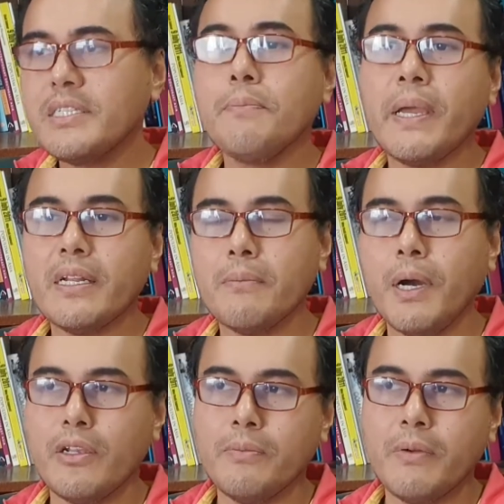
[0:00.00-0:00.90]
debate
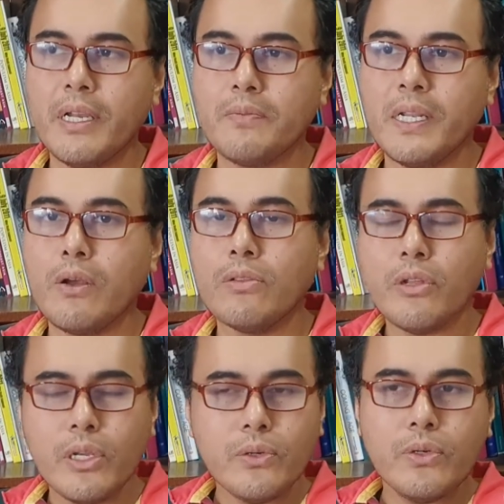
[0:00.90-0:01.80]
about human rights will
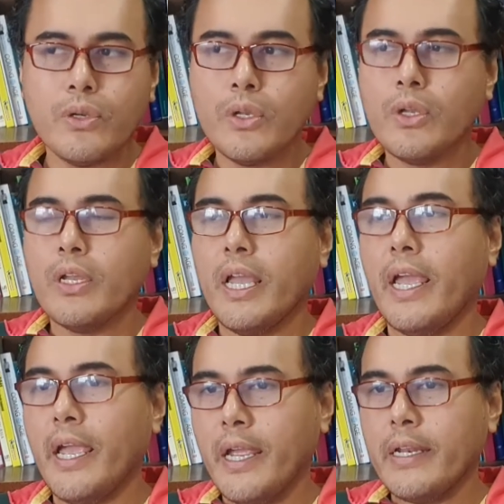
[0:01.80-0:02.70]
continue,
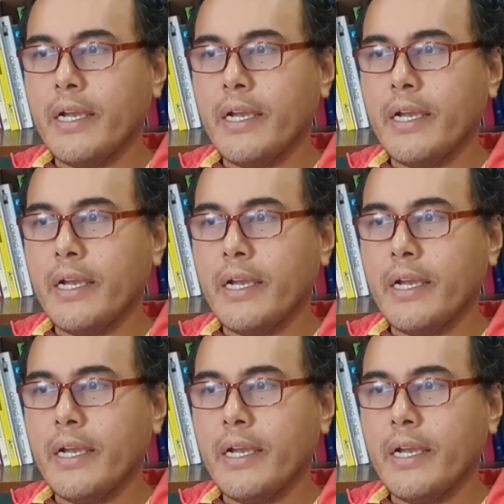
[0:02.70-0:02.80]
and